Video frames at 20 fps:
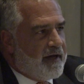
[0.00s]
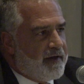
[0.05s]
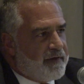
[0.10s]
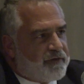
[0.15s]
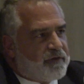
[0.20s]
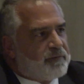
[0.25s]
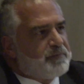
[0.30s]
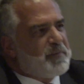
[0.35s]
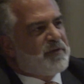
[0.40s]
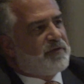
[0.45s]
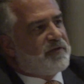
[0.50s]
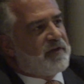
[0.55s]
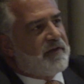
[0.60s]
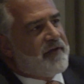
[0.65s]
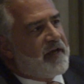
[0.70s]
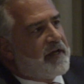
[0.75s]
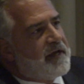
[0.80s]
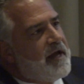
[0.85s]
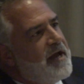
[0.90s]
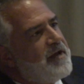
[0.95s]

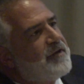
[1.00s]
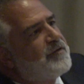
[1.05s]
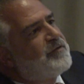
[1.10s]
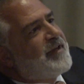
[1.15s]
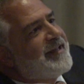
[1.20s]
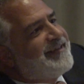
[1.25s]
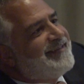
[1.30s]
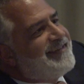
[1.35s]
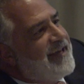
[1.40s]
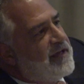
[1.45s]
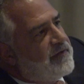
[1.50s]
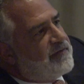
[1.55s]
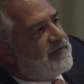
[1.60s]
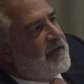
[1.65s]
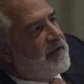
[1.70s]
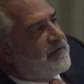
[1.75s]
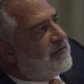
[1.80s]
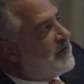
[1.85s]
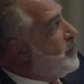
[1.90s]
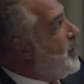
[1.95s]
specific
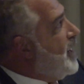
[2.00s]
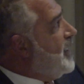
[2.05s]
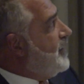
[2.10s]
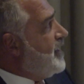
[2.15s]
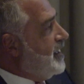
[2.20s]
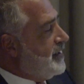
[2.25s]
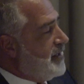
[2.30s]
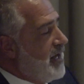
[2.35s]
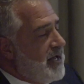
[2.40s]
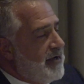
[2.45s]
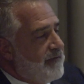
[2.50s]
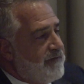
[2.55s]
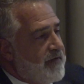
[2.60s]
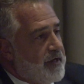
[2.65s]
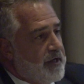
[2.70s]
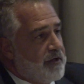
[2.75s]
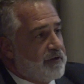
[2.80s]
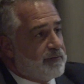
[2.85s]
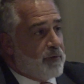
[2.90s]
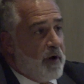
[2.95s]
statistics, the way that
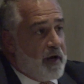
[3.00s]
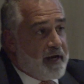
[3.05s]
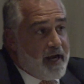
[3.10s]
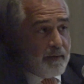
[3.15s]
Vinny has brought